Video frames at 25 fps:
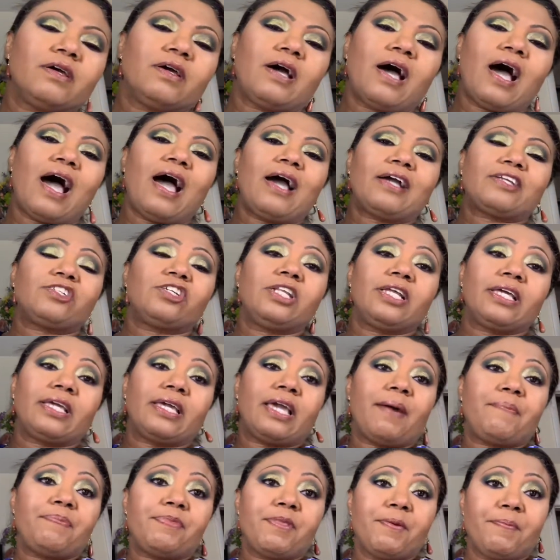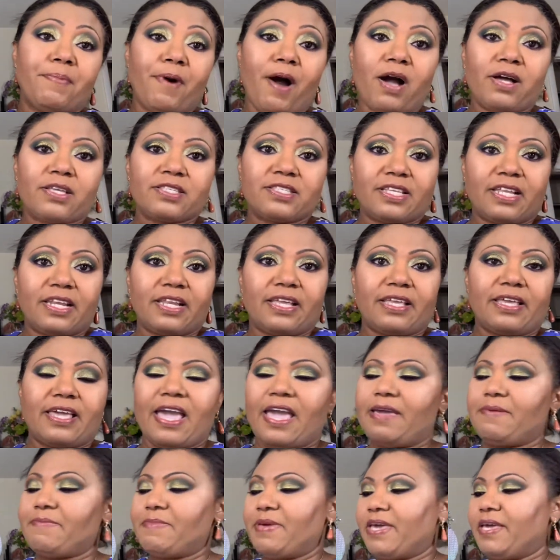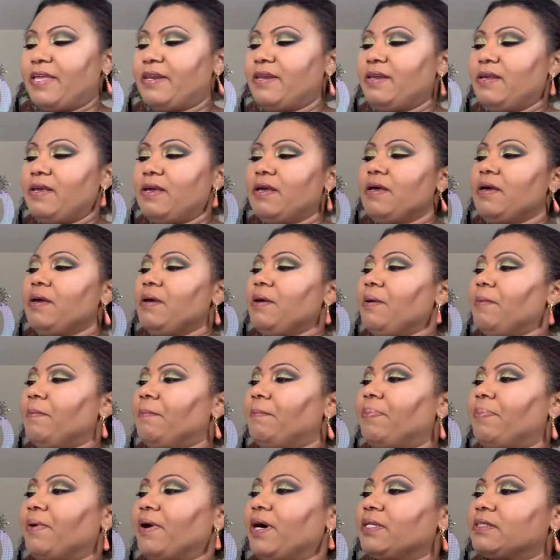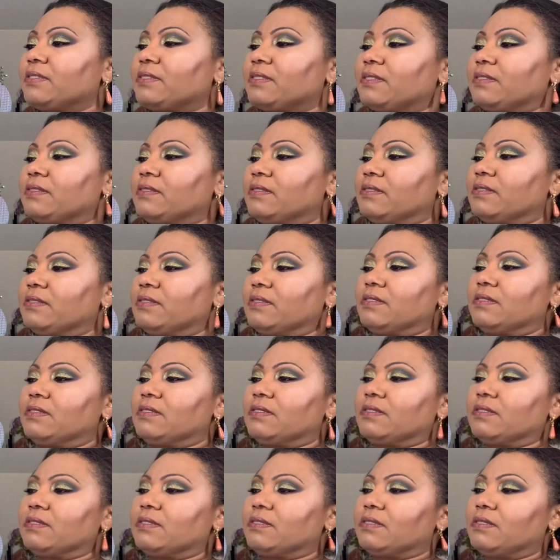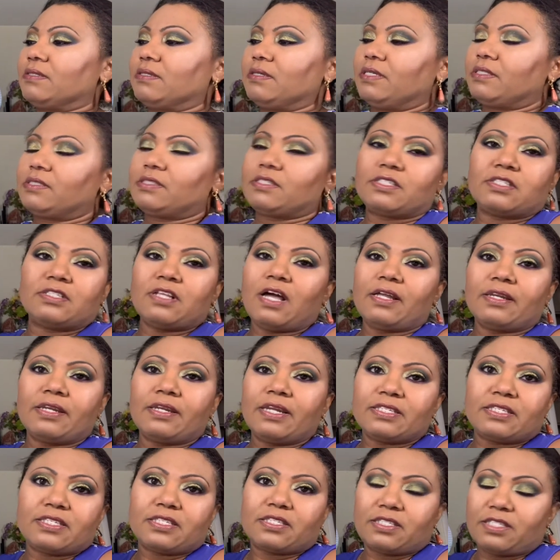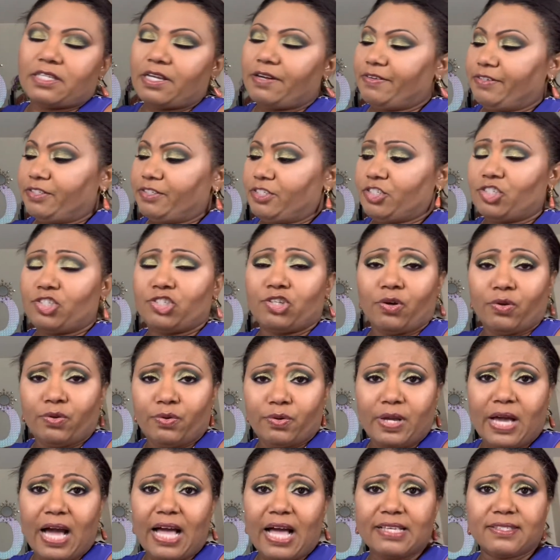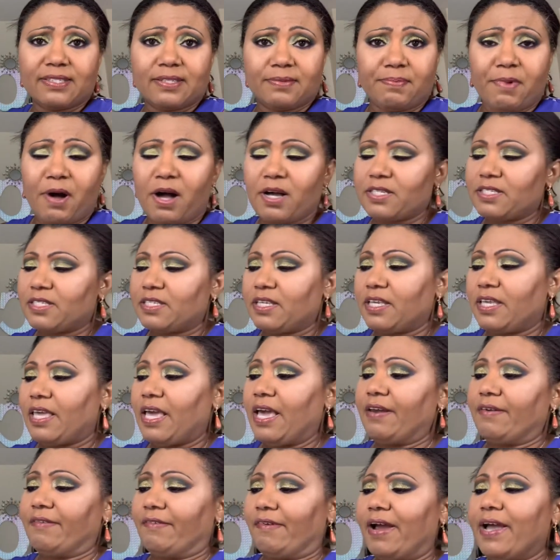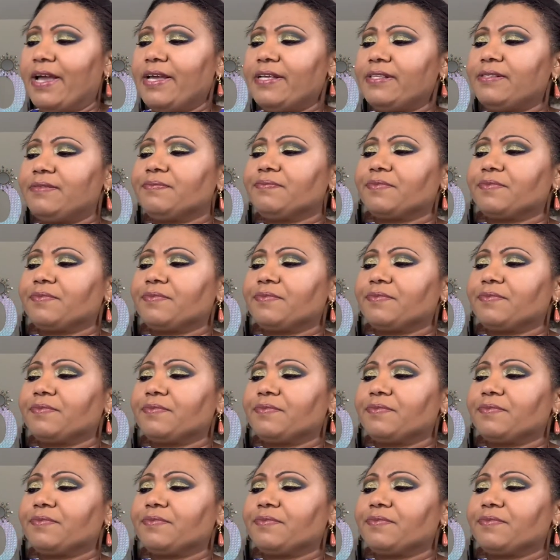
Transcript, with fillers: I actually kept the box that it came in, but it's not necessary to show you guys the box again, right?